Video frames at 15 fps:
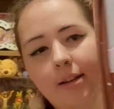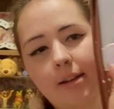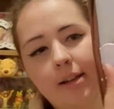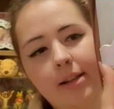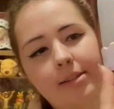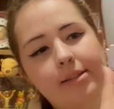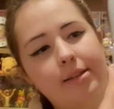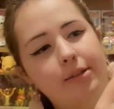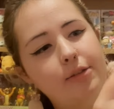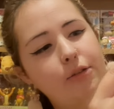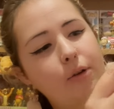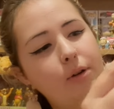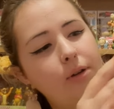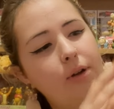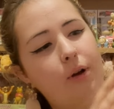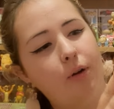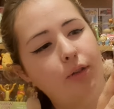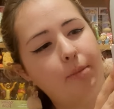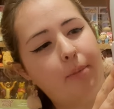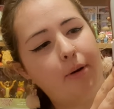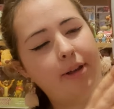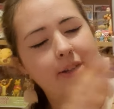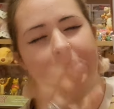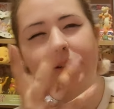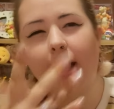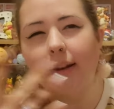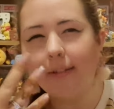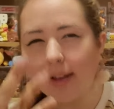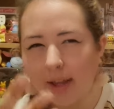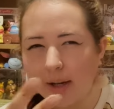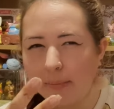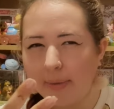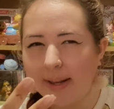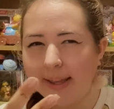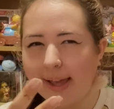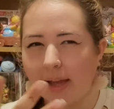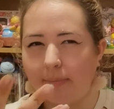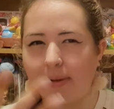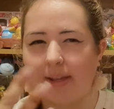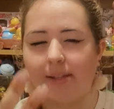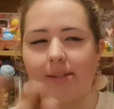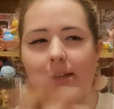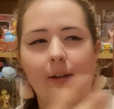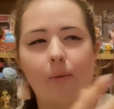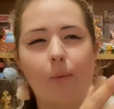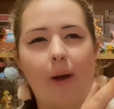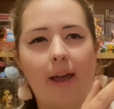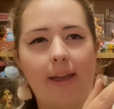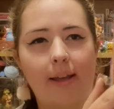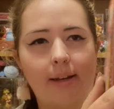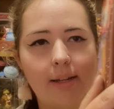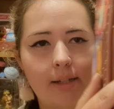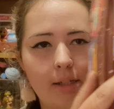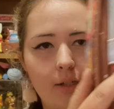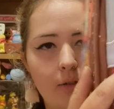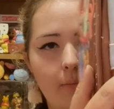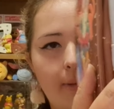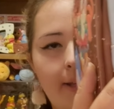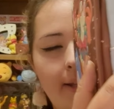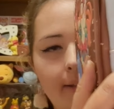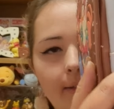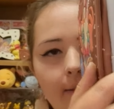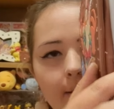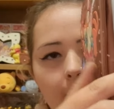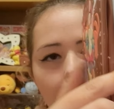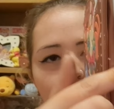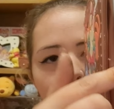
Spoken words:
it's not on the pocket, it's kind of like an applique piece in a way, an additional piece.